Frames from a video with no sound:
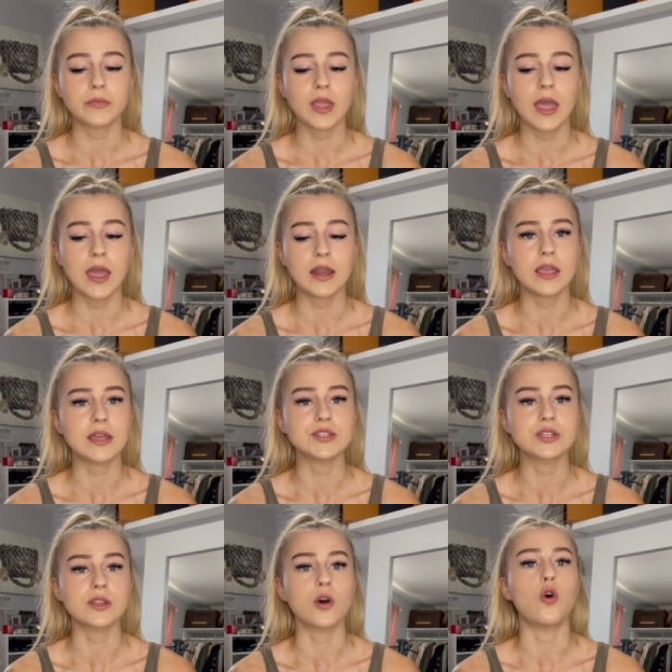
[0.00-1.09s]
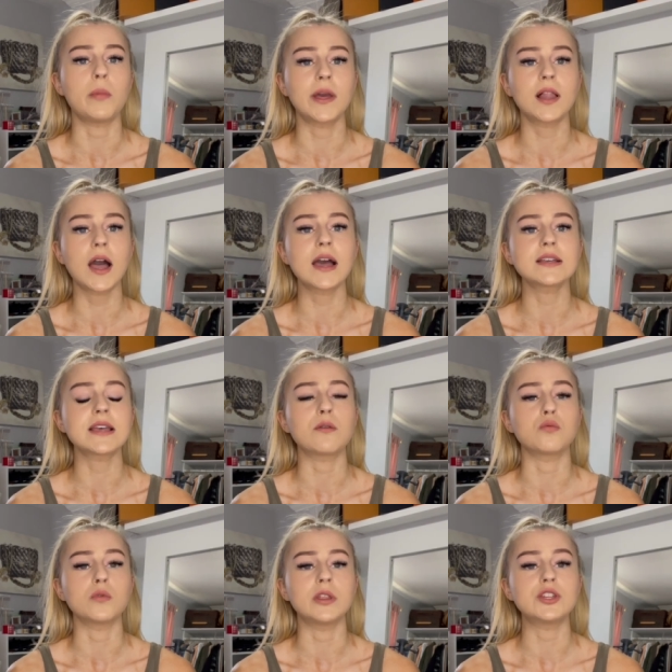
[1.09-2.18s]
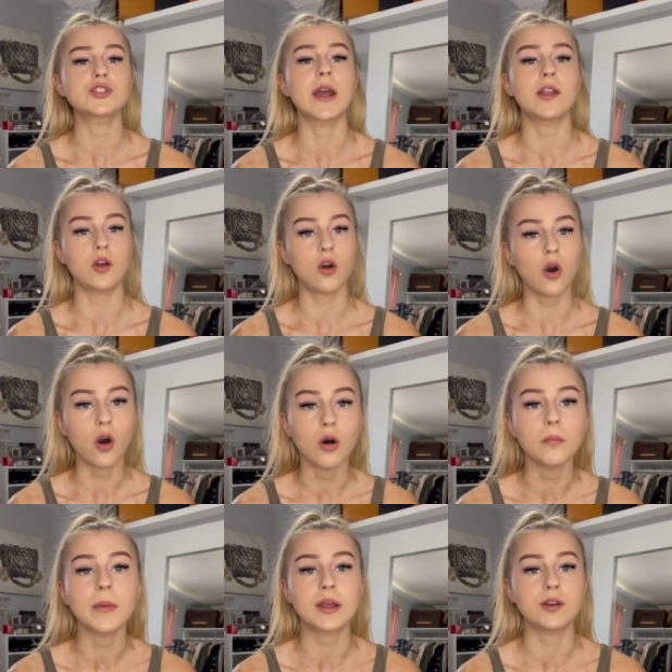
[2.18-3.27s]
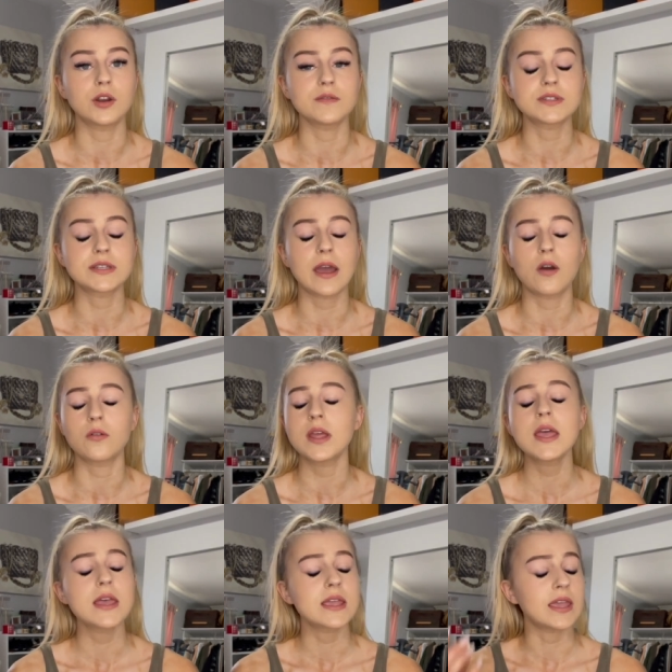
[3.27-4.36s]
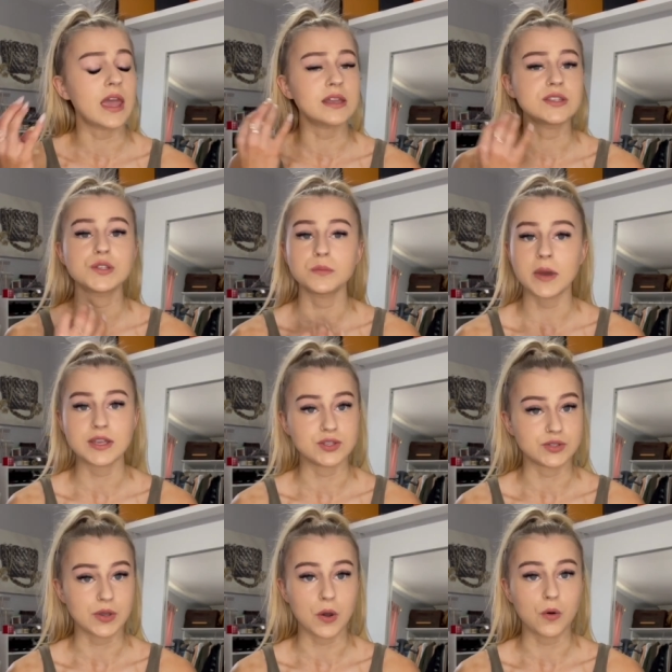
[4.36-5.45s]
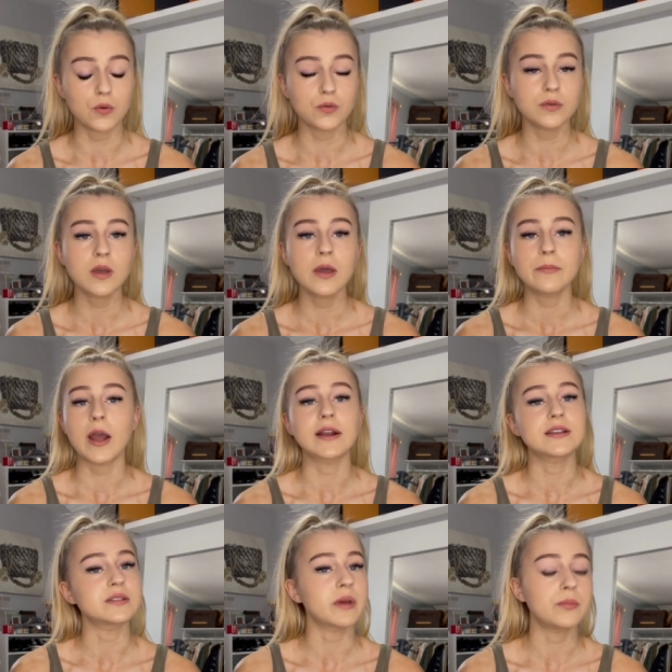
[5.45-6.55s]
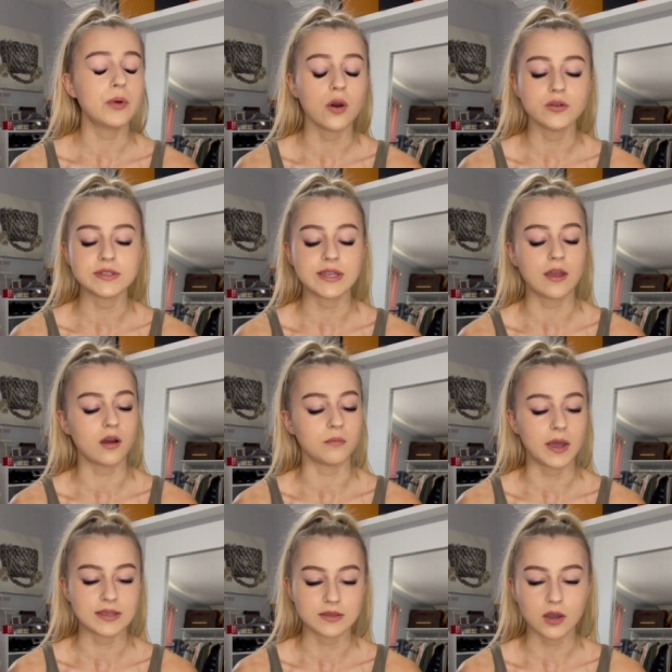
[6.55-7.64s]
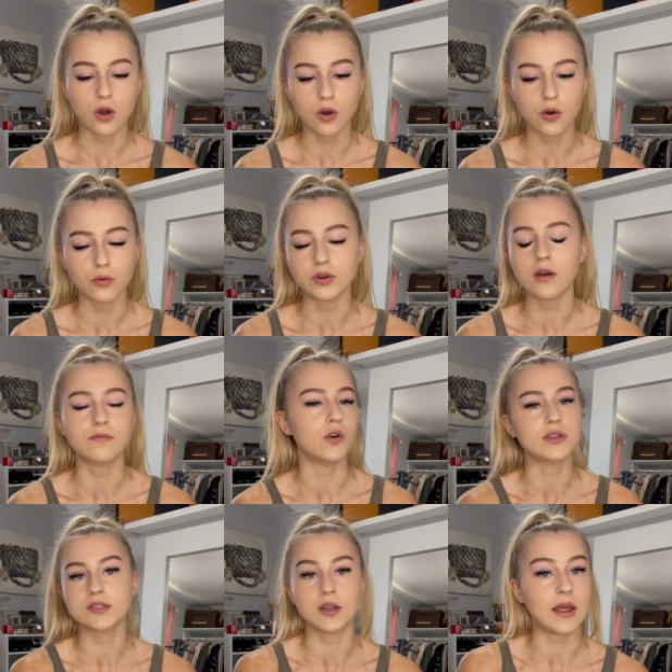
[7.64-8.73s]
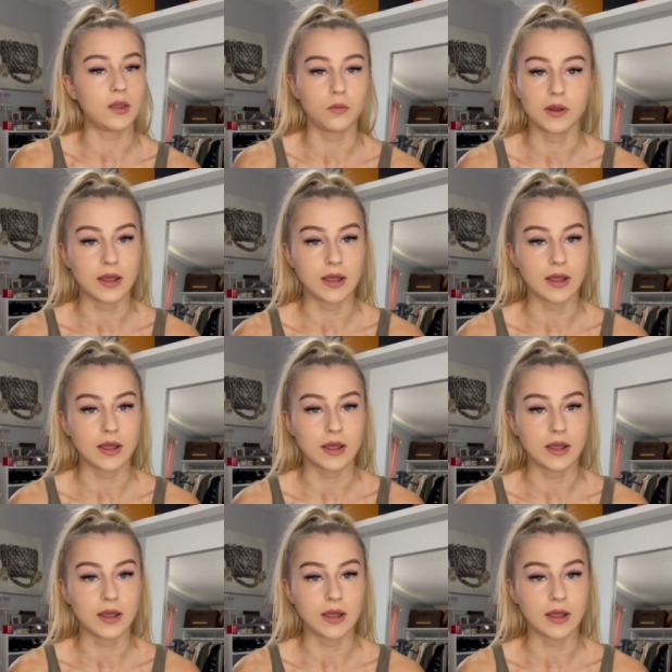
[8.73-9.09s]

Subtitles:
heading into the open class, I really try to calm my nerves down, get into my zone, practice my posing on my own, not focus on anyone